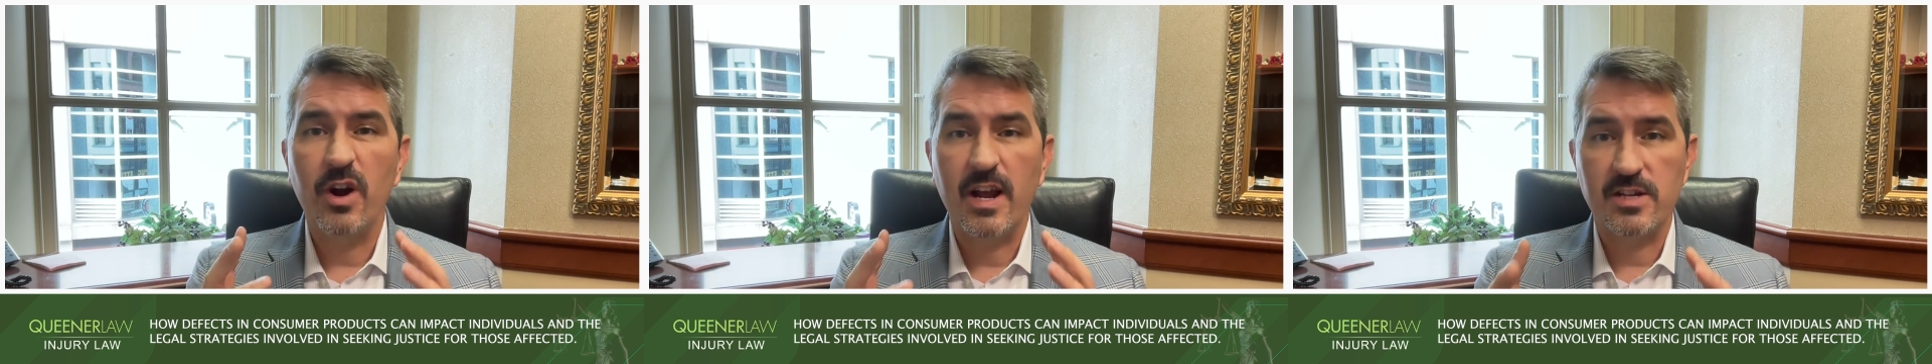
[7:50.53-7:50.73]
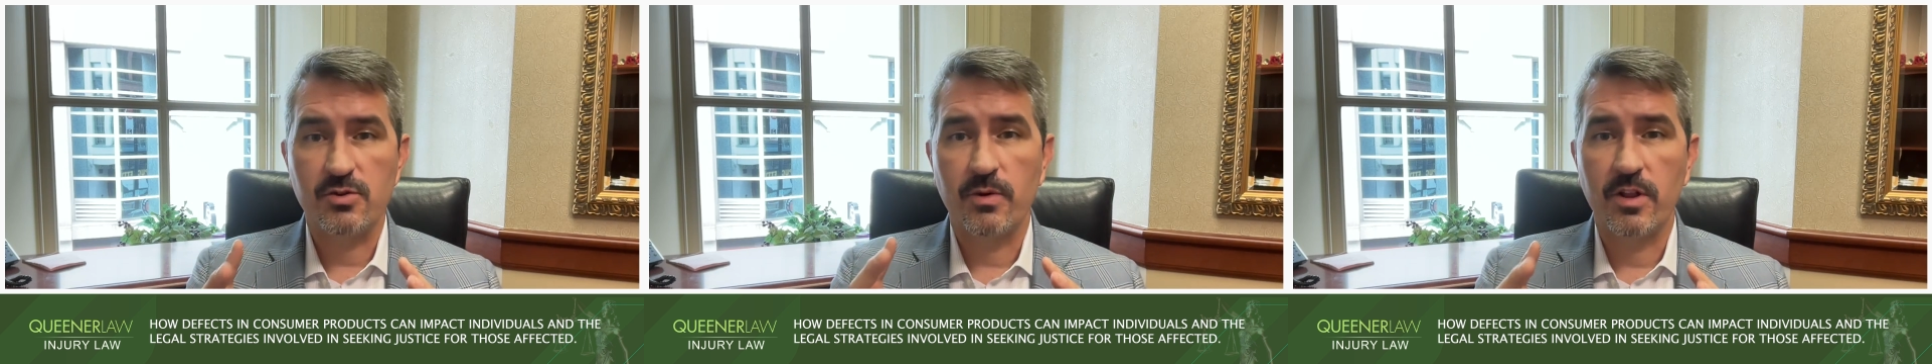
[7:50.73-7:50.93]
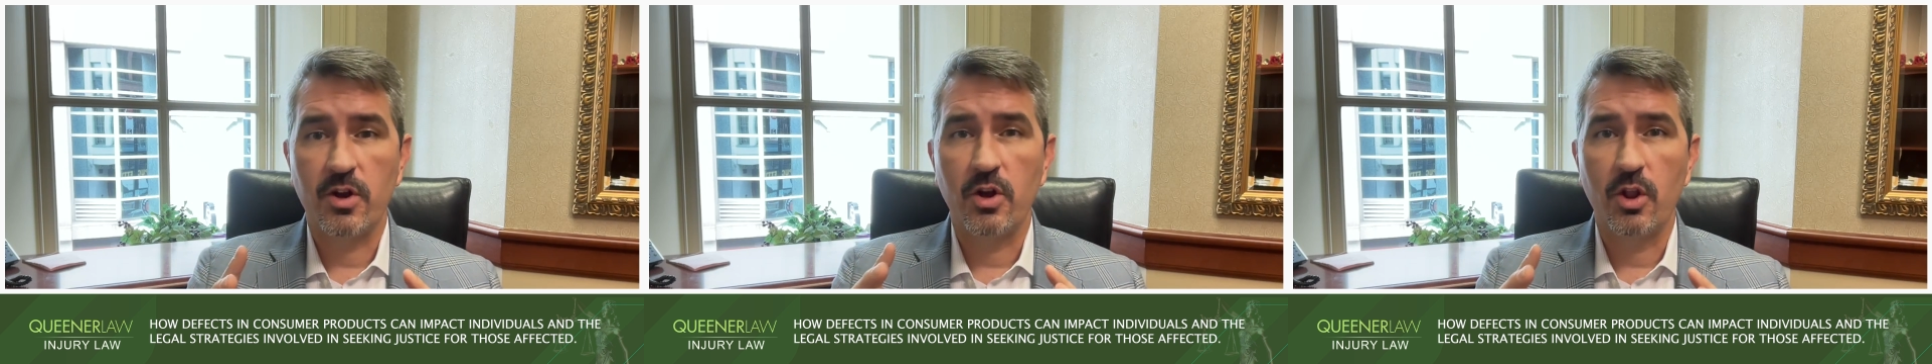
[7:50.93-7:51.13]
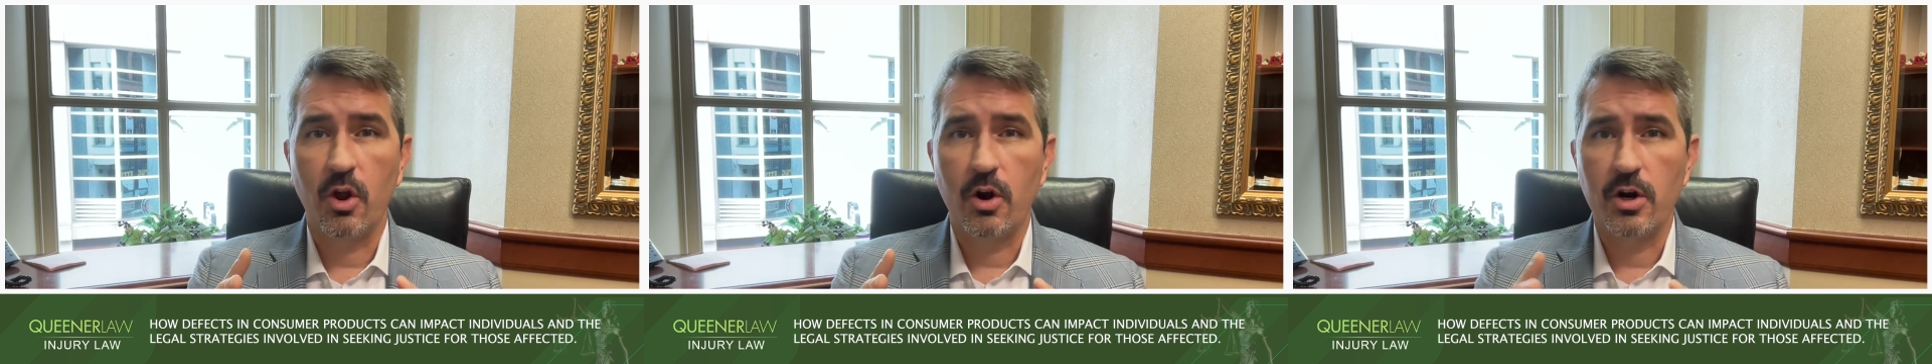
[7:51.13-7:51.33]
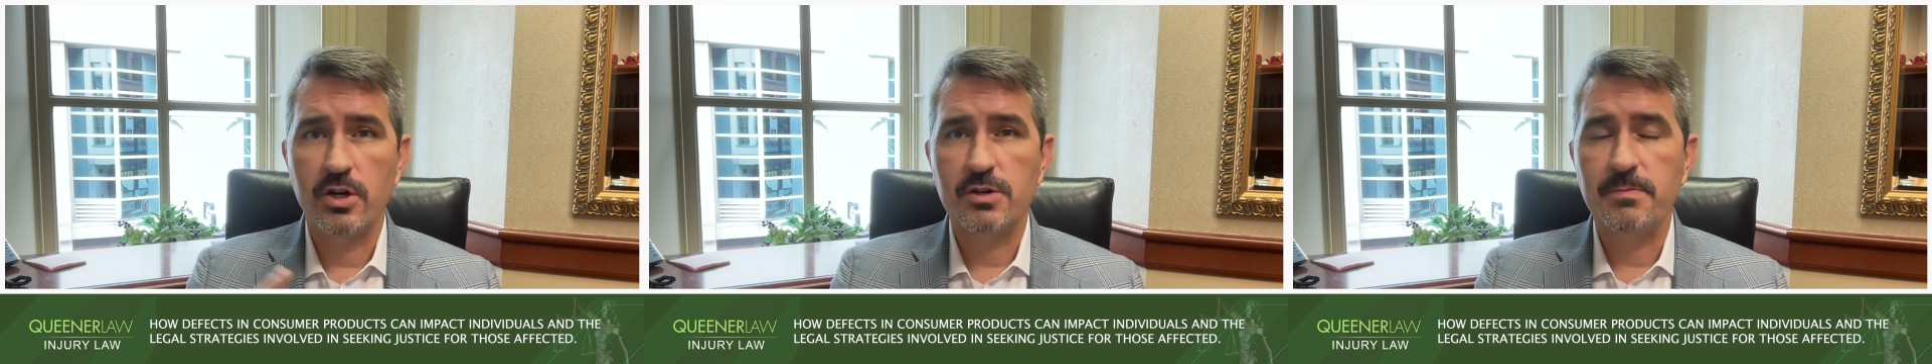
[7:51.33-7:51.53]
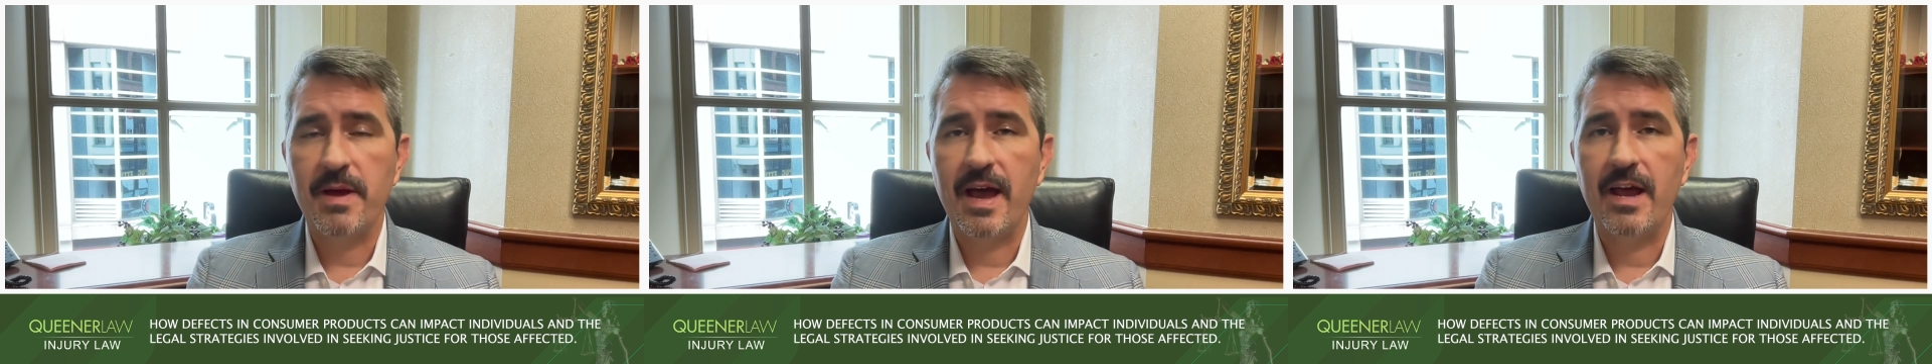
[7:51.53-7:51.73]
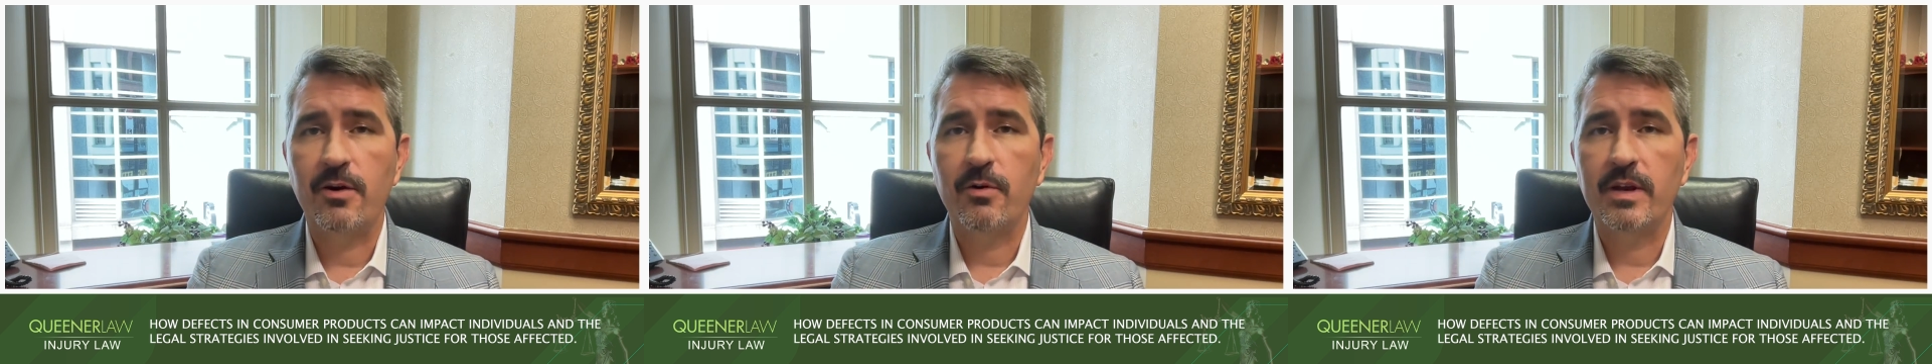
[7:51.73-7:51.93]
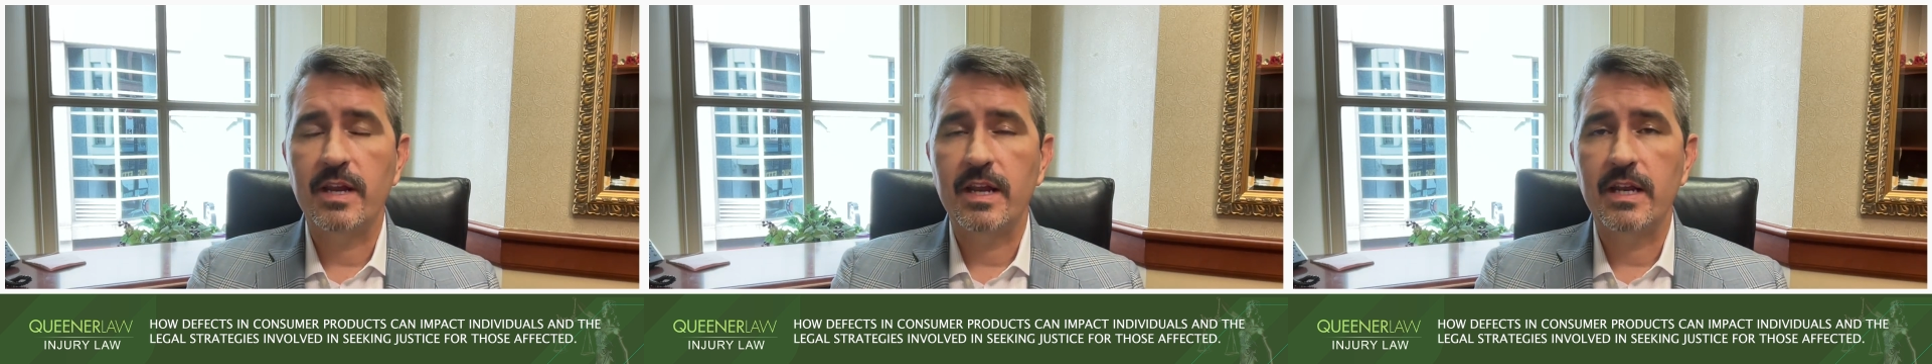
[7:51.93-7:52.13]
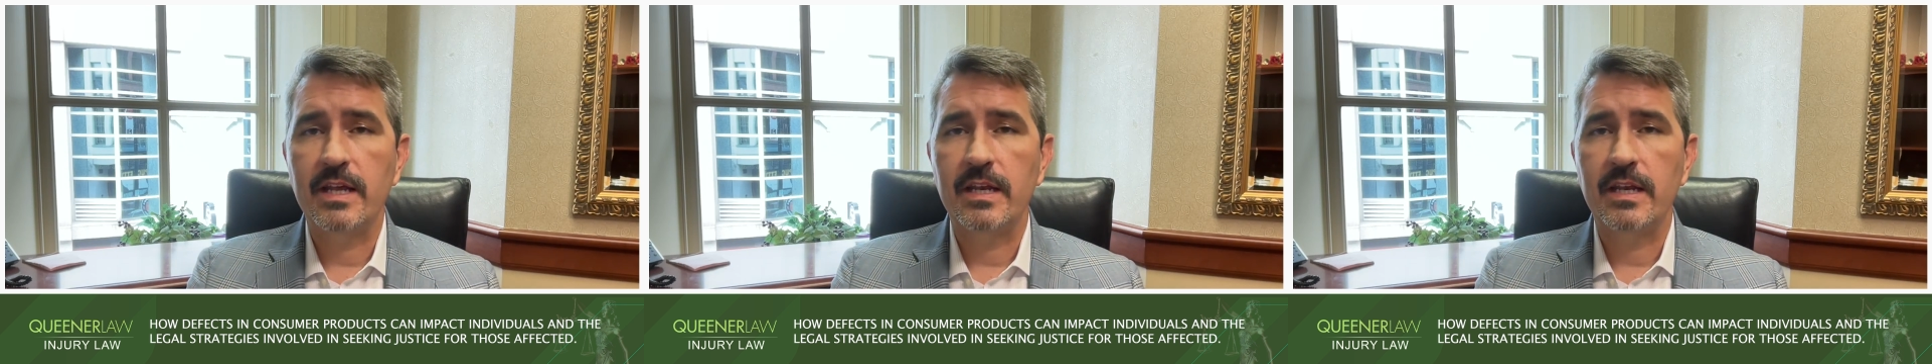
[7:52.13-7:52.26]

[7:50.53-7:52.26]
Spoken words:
has a rather large battery in